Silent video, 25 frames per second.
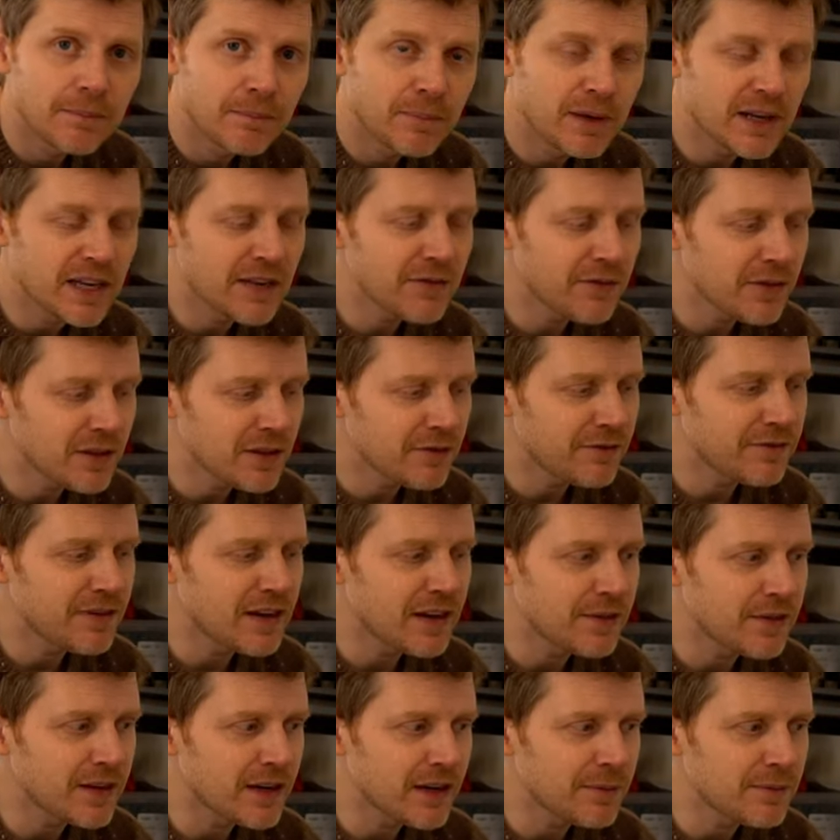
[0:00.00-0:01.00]
But given the
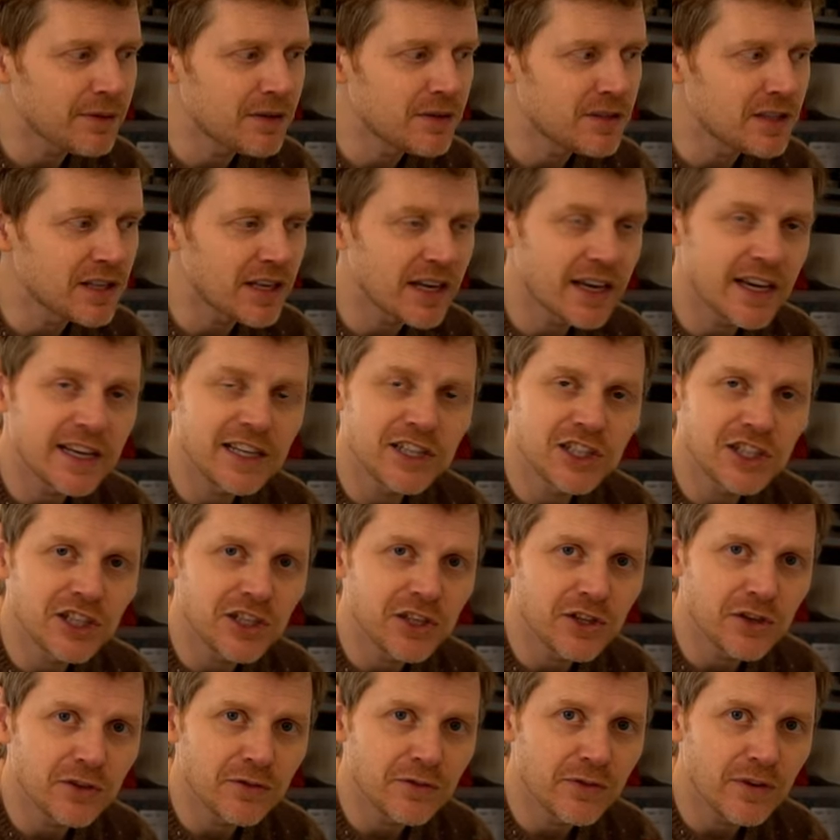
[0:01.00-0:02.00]
fact that I'm using a
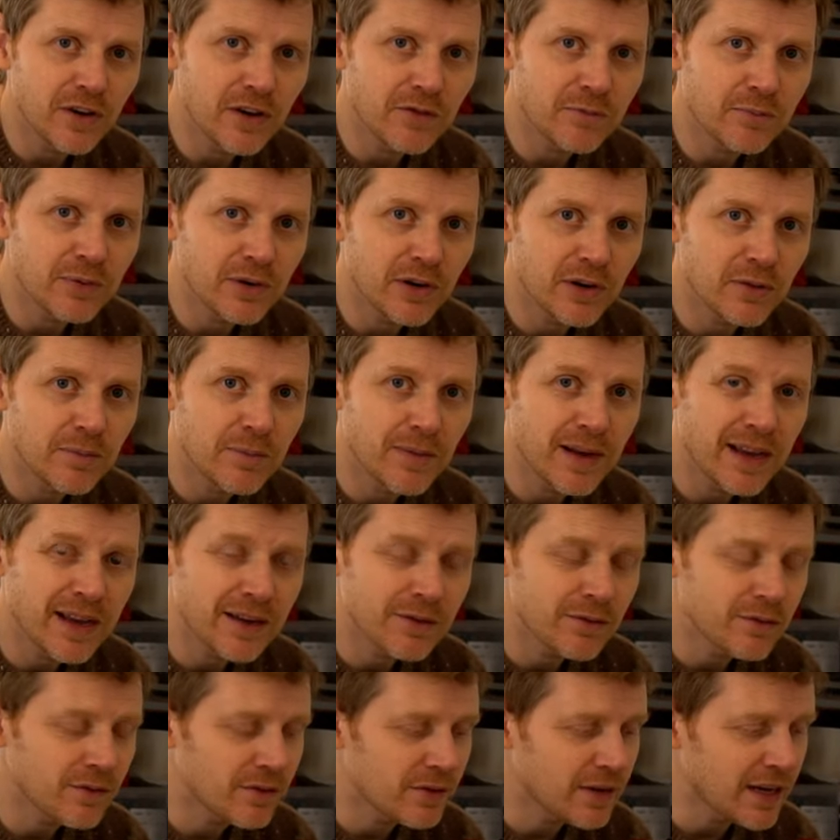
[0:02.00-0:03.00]
HEQ5 Pro
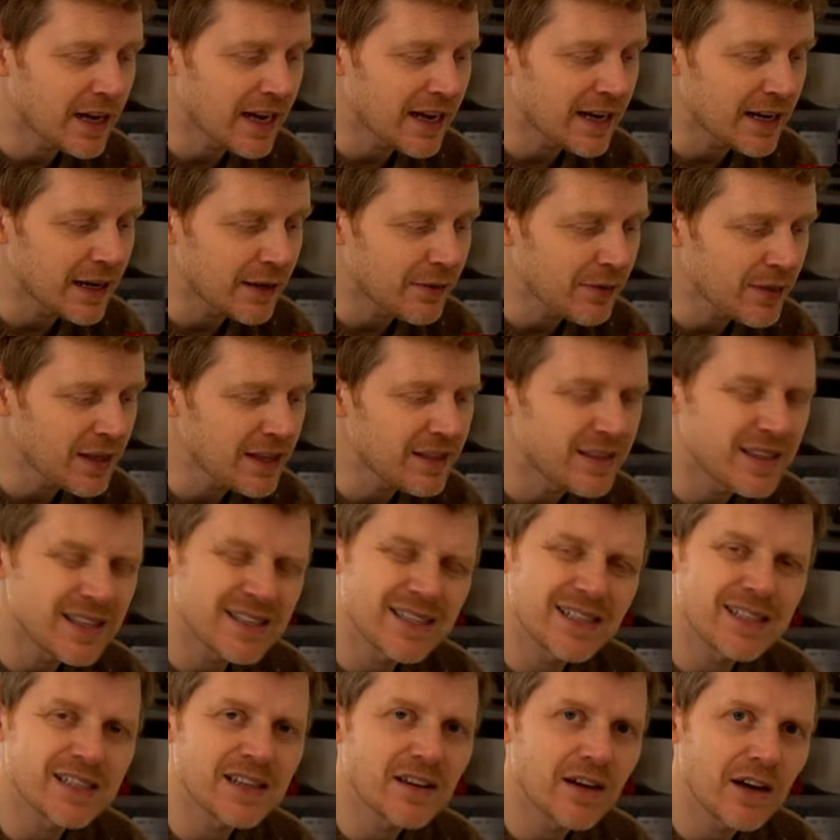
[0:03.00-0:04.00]
mount, and I think
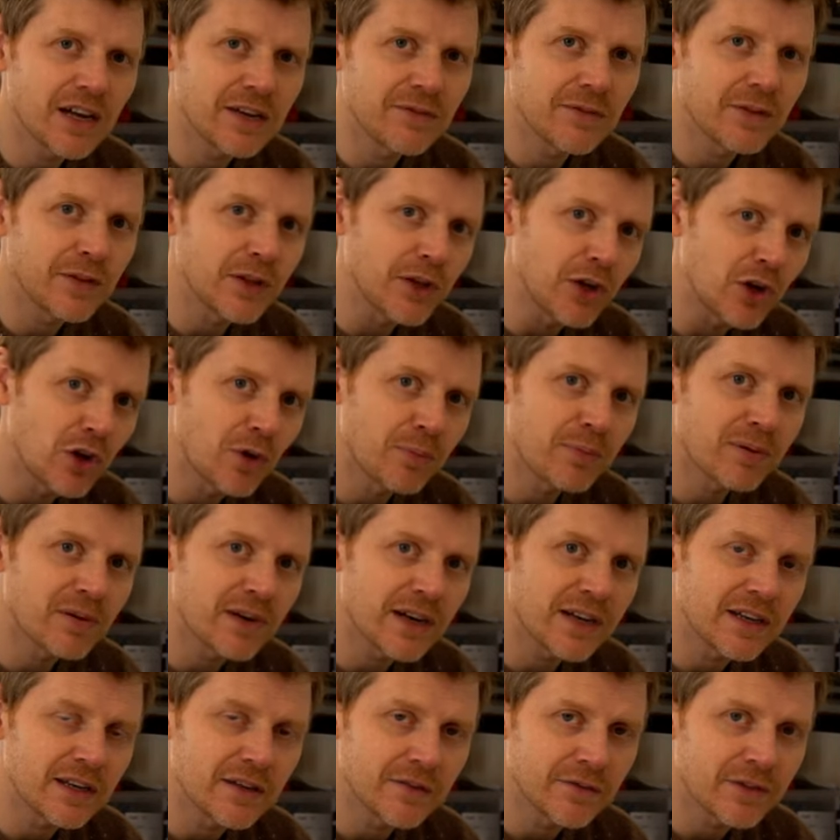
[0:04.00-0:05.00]
this is kind of at the upper
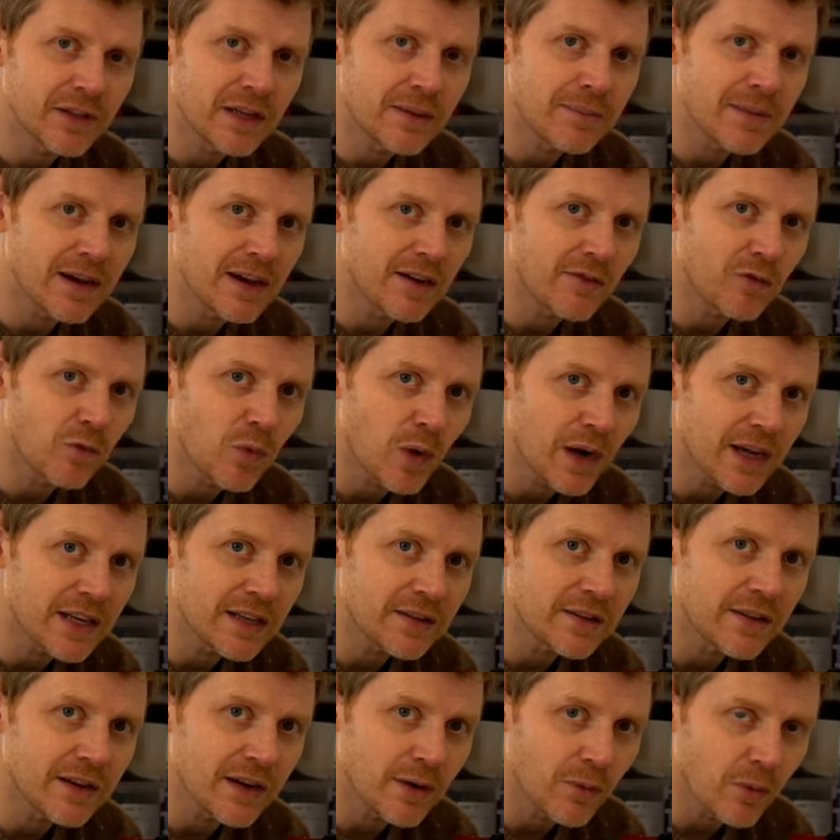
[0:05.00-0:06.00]
end of the amount of
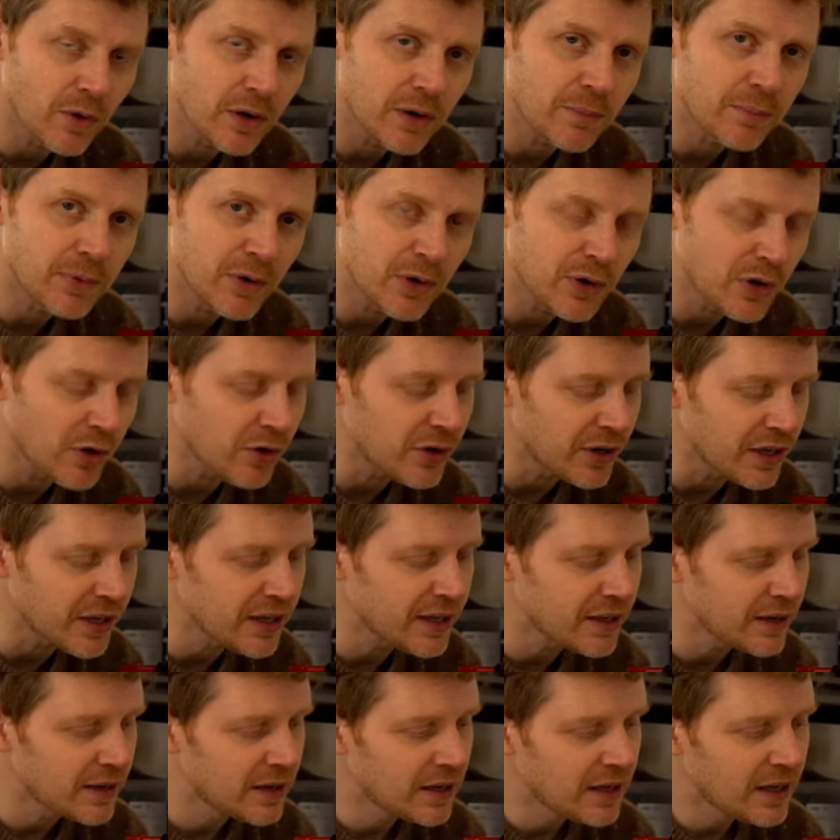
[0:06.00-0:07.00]
weight that I want to put on
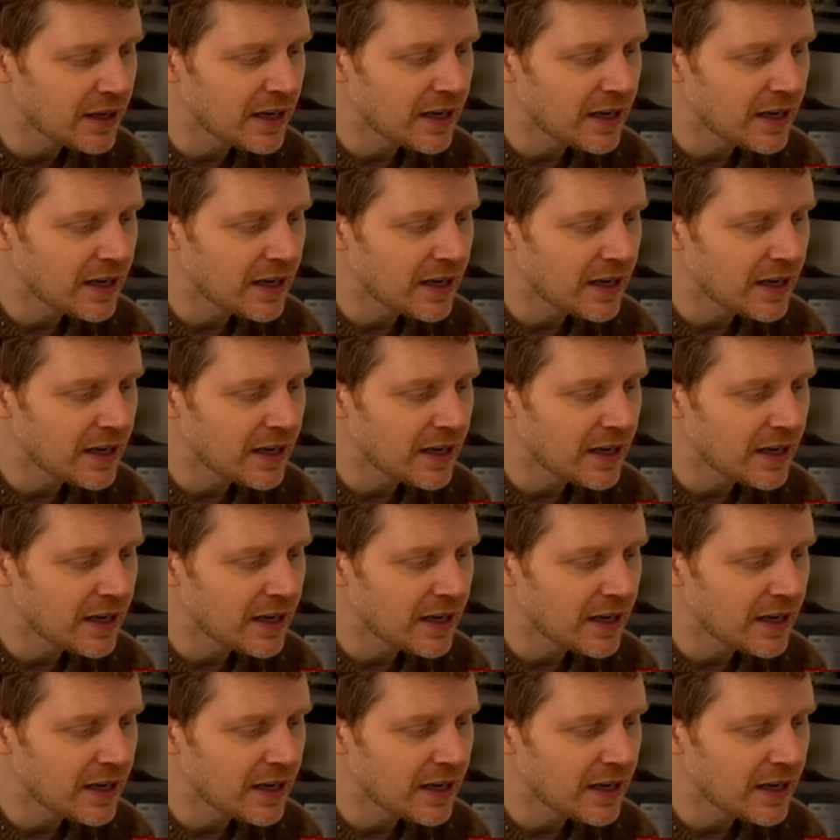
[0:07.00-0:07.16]
it,